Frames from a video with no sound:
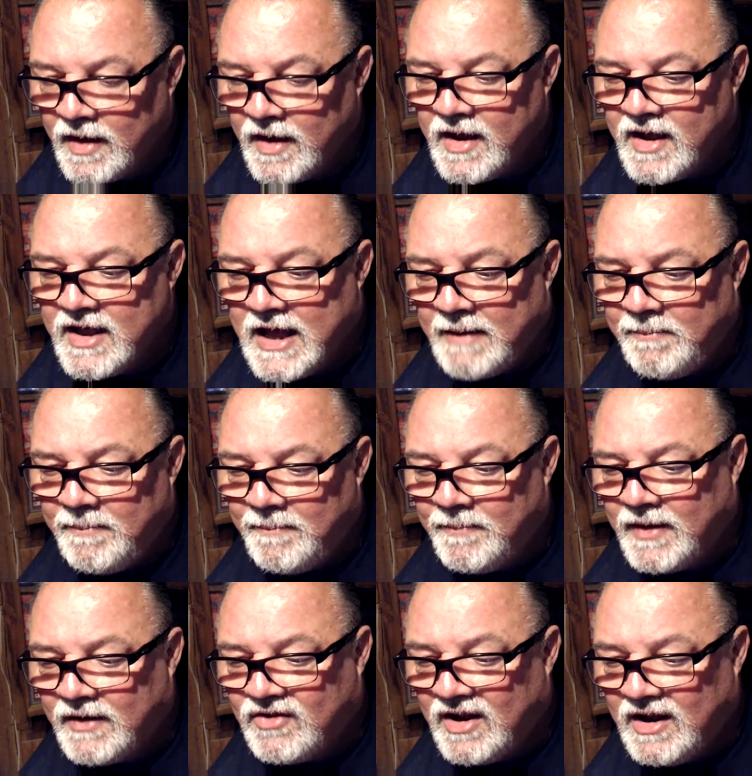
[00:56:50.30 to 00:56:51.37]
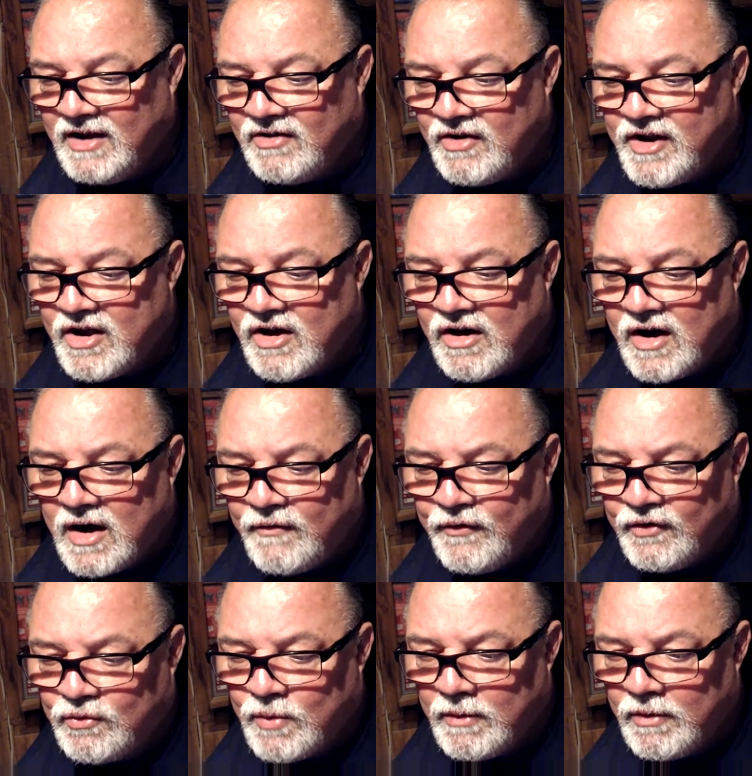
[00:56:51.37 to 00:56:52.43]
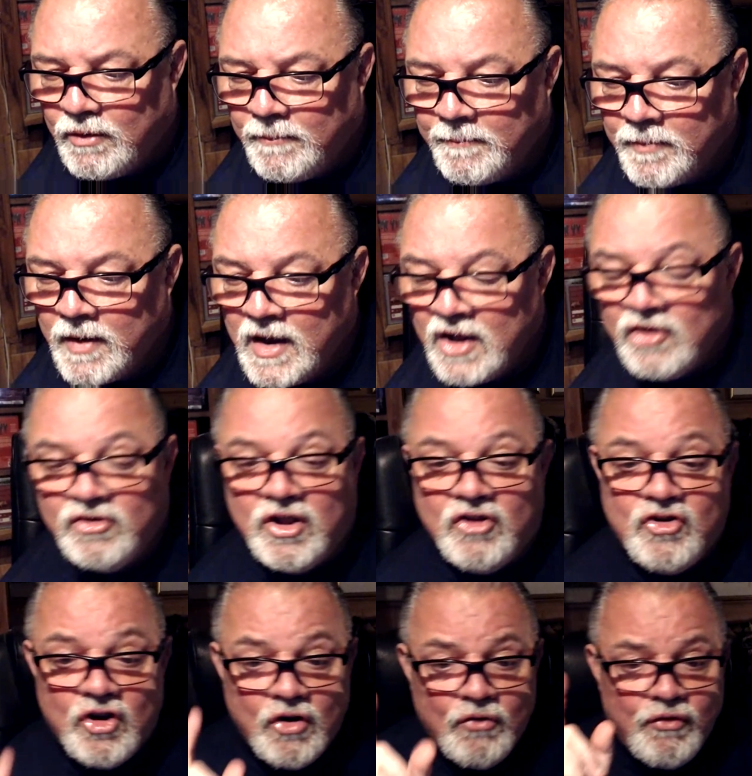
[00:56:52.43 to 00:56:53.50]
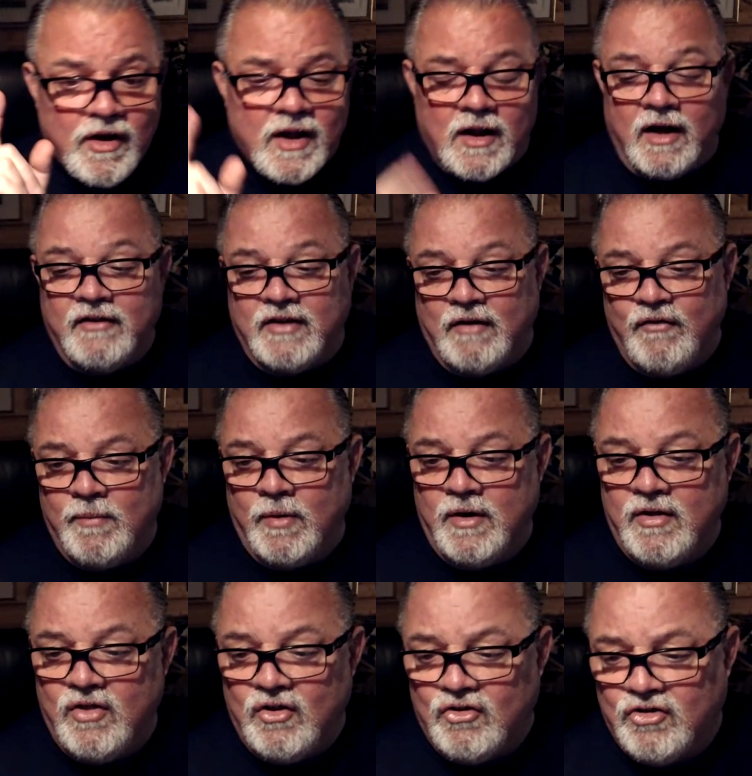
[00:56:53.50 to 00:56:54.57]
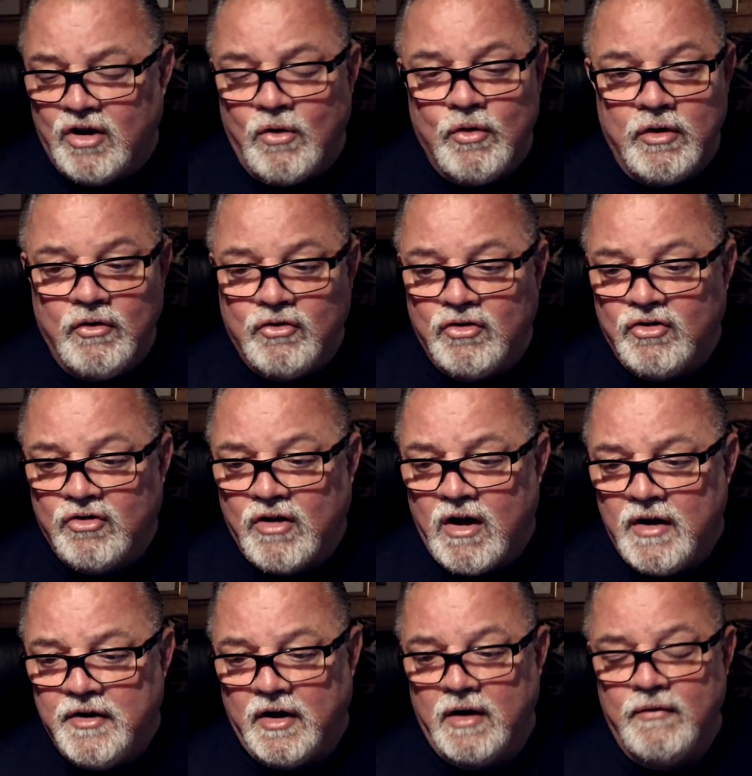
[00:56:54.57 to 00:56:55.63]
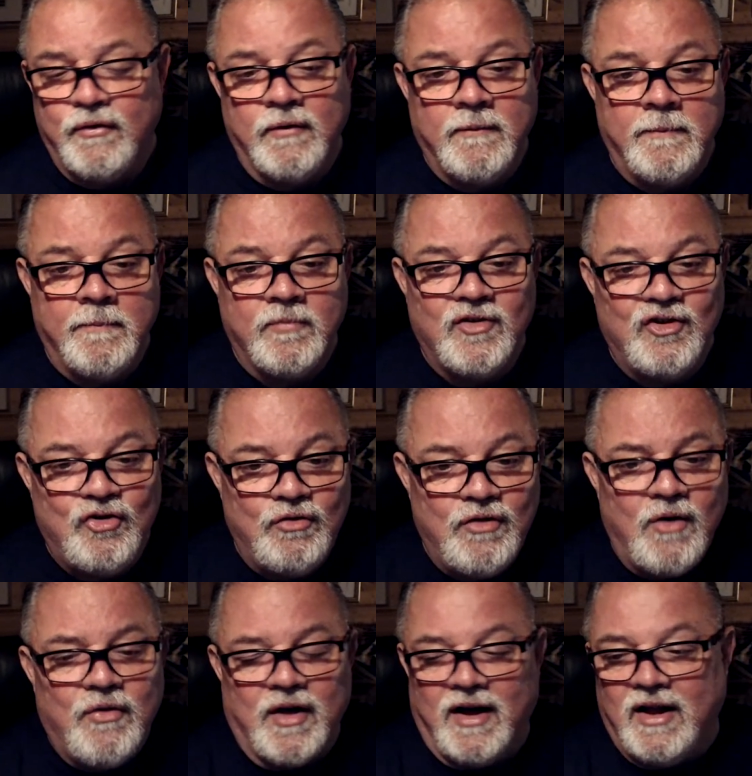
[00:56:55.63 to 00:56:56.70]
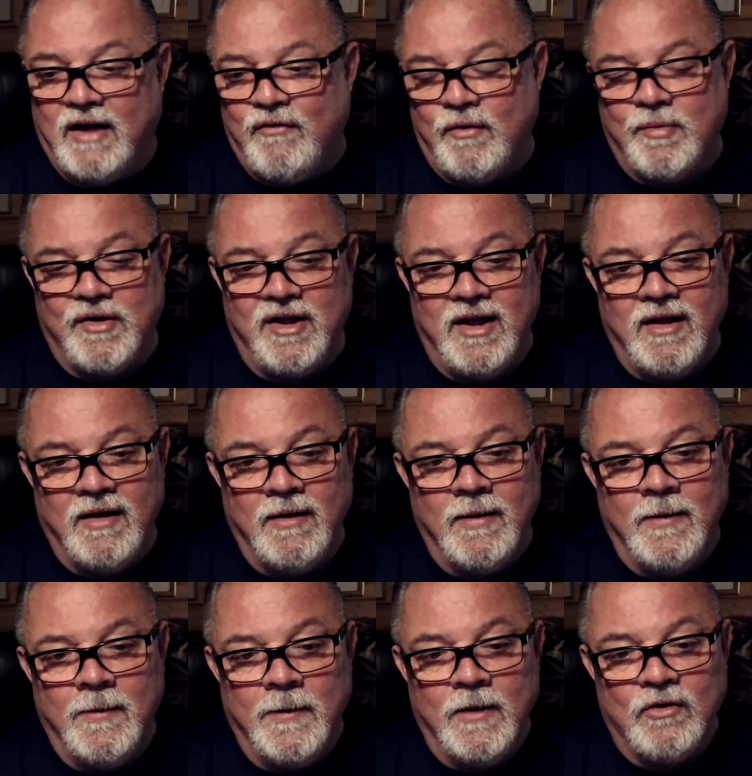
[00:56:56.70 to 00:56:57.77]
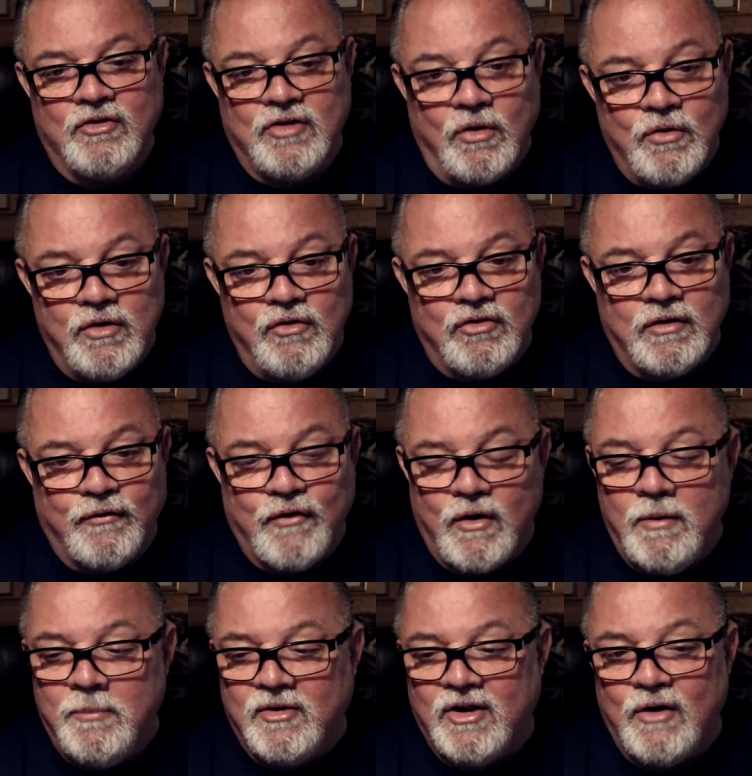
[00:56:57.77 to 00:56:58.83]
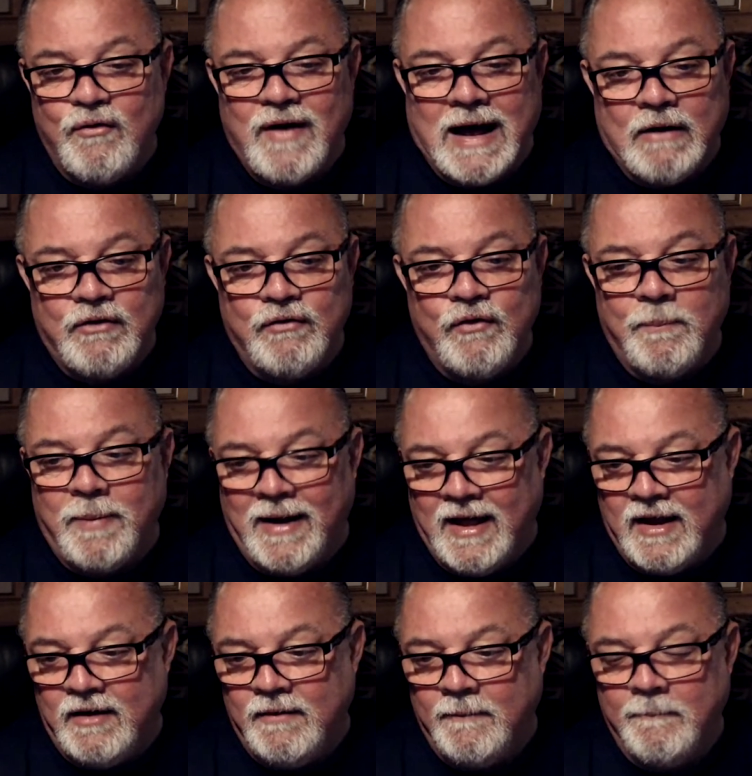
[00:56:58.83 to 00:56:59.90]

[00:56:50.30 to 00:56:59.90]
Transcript: Yeah, that's it. He's only got half a squirrel. Did you realise, everybody, that Sol used to skydive? Did you know that, everybody? Sol used to throw himself out of a plane.